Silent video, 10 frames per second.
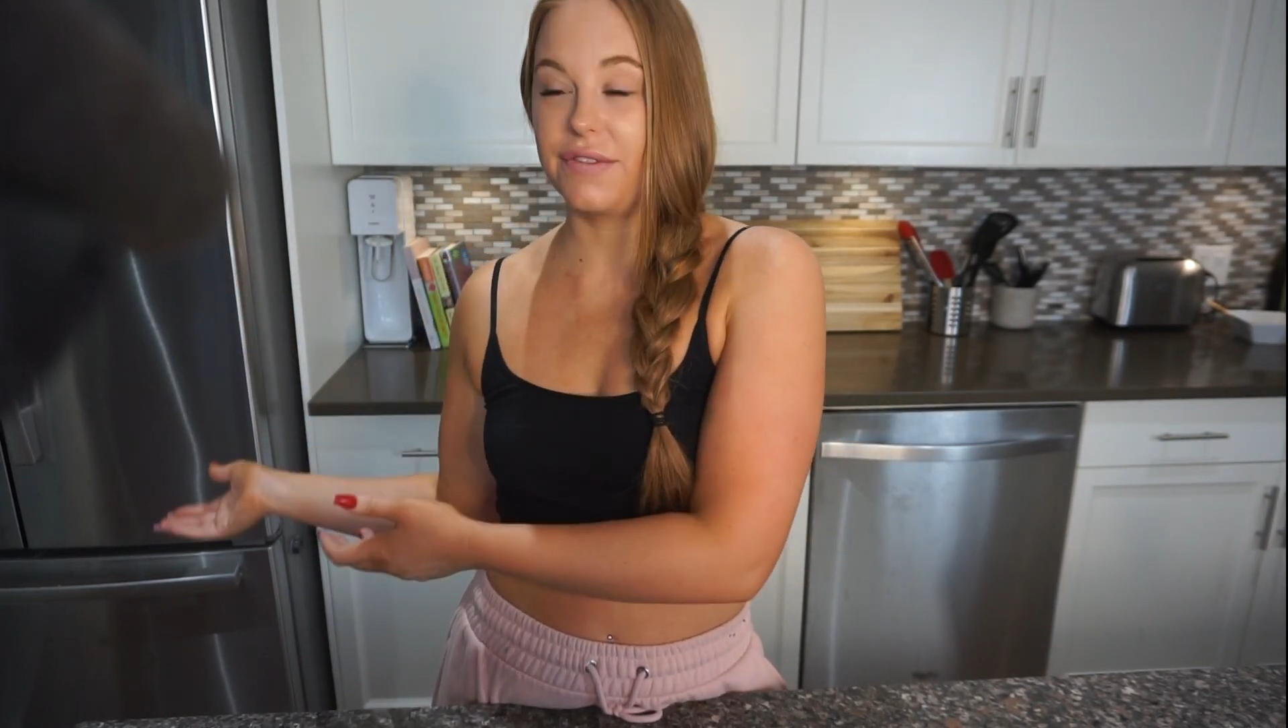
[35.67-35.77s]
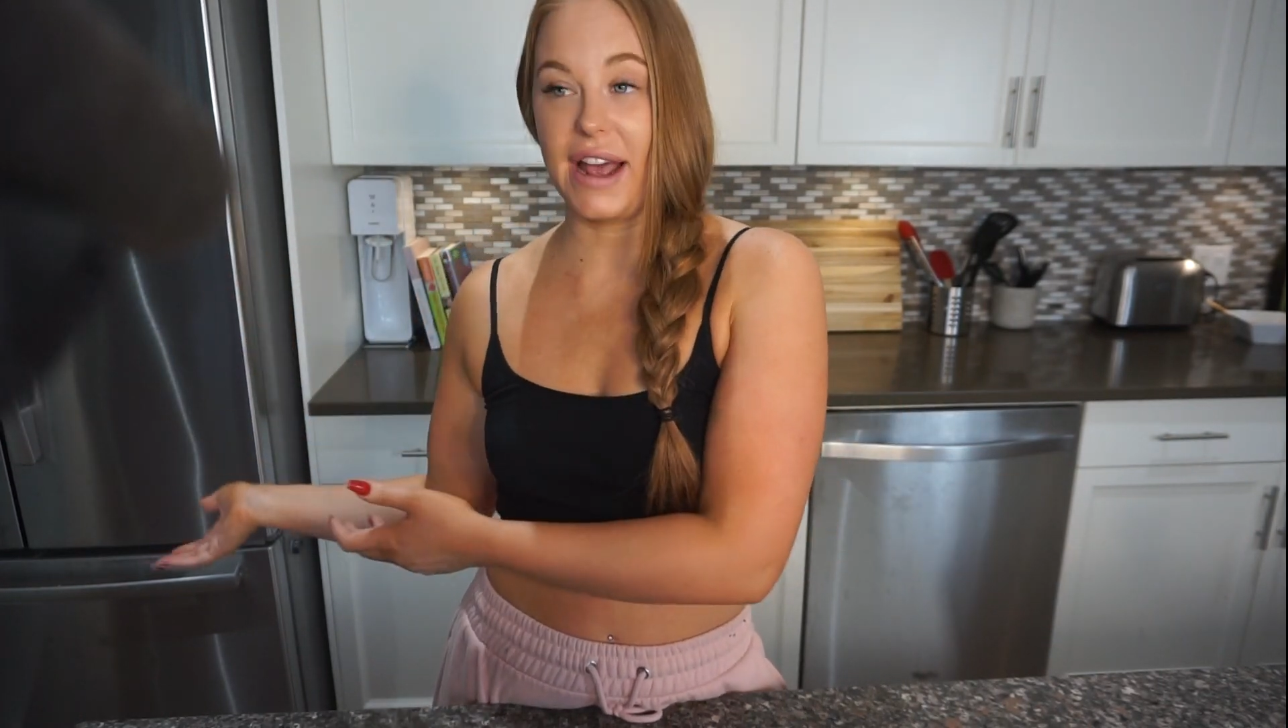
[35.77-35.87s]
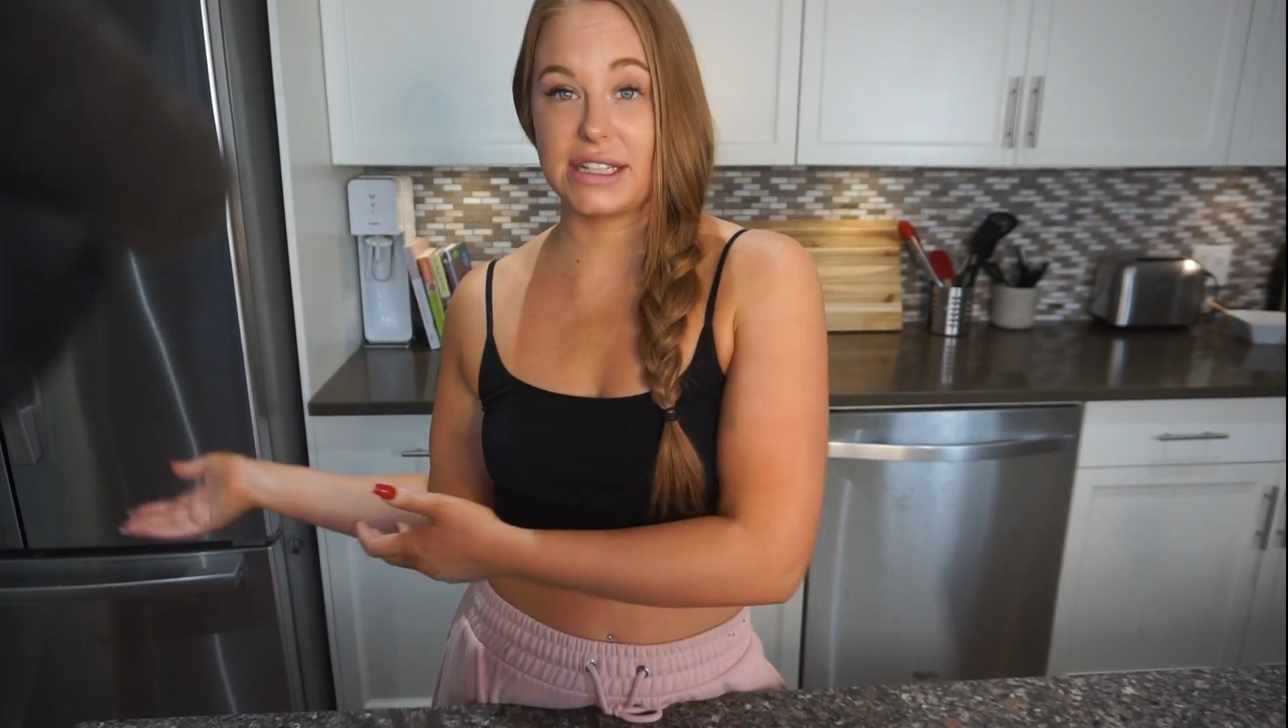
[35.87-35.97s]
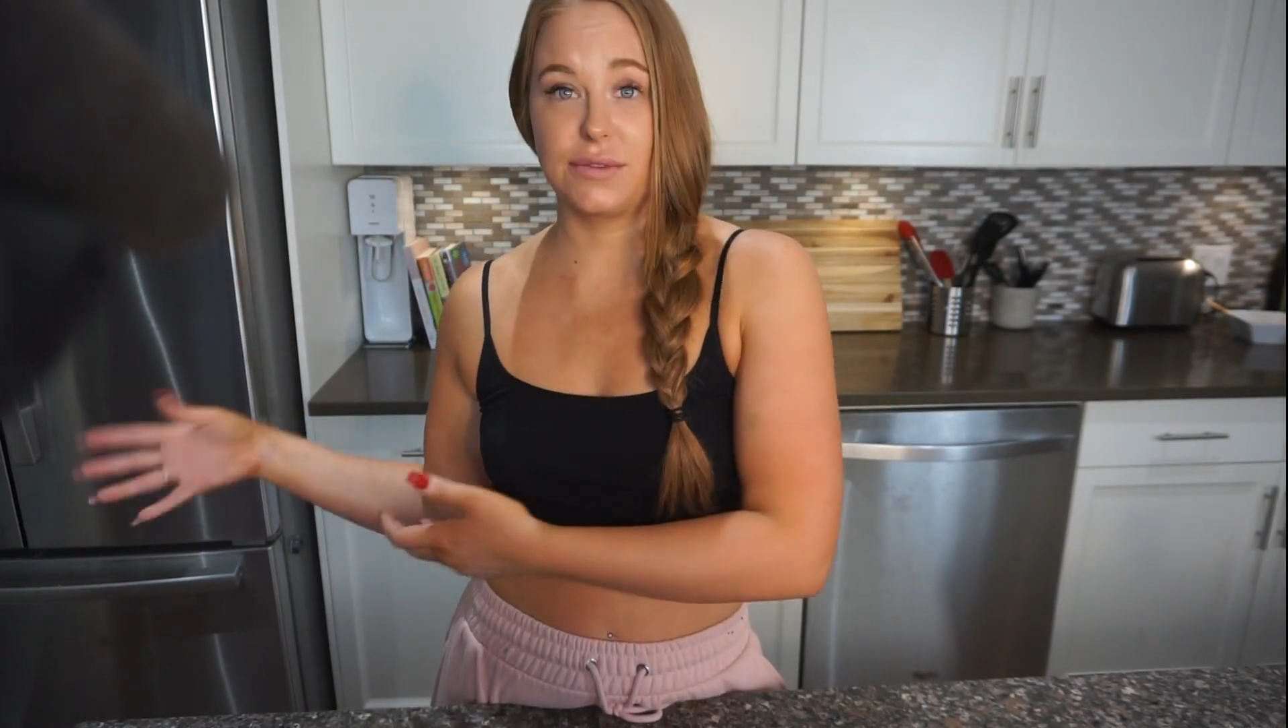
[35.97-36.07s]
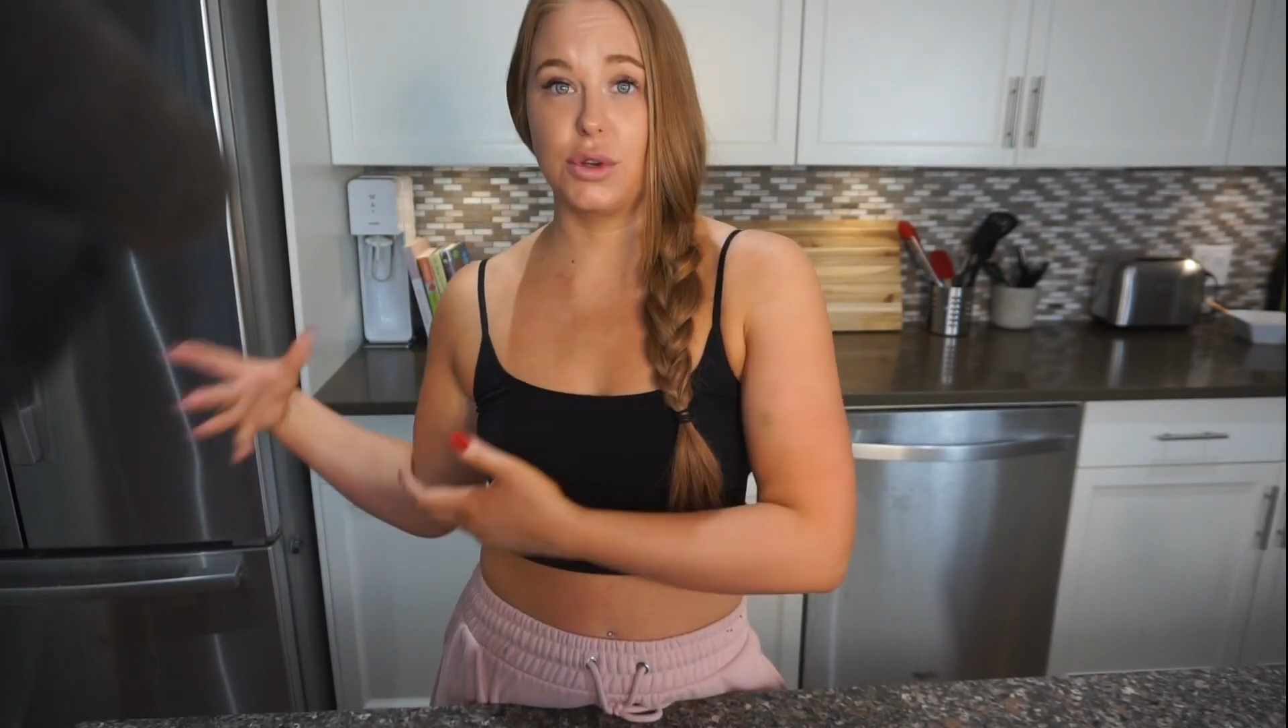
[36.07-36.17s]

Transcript: fast